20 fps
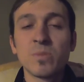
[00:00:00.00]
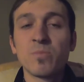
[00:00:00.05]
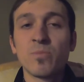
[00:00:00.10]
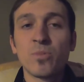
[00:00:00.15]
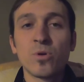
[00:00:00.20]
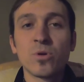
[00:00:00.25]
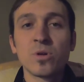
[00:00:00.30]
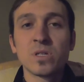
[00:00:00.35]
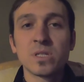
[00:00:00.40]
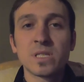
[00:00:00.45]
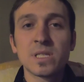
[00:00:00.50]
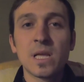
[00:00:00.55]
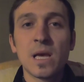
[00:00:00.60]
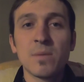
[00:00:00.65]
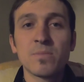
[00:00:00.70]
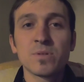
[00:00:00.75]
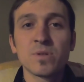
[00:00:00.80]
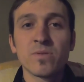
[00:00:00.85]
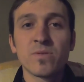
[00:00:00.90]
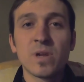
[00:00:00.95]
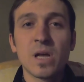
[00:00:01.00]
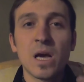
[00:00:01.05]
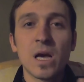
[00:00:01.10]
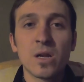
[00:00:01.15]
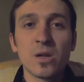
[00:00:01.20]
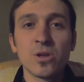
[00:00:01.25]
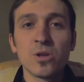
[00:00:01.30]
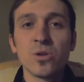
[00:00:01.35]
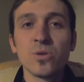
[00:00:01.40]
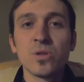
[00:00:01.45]
important steps on how
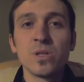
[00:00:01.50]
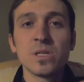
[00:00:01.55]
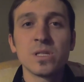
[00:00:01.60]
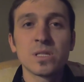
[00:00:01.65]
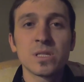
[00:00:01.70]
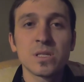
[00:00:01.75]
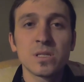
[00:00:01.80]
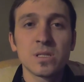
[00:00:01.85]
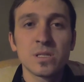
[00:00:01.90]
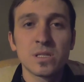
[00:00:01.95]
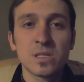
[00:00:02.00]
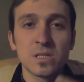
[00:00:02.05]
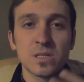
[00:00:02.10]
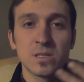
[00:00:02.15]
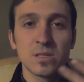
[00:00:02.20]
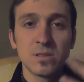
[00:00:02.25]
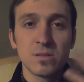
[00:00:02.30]
to do these